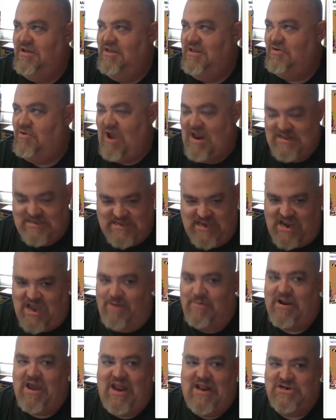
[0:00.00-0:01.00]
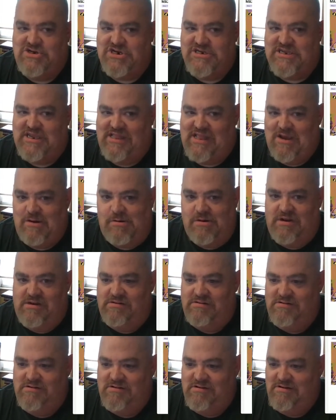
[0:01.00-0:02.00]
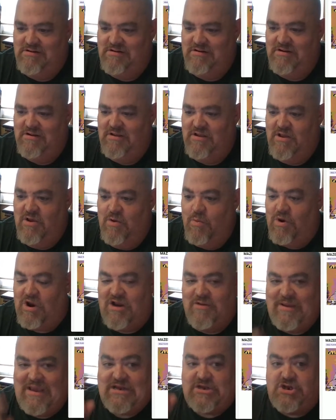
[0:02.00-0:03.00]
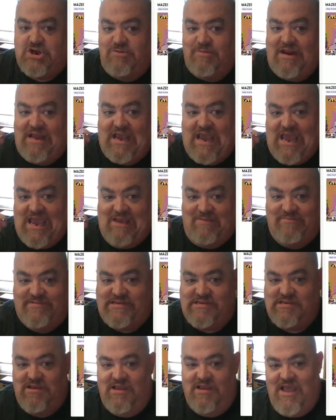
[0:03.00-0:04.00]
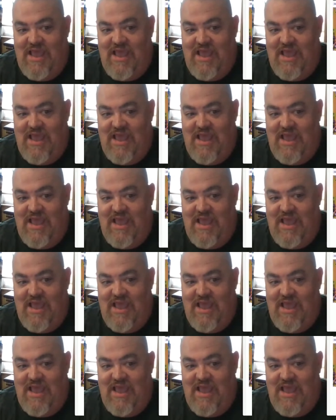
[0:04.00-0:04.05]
Granite State Comic Con. I just said that one. We're going to be at Too Many Games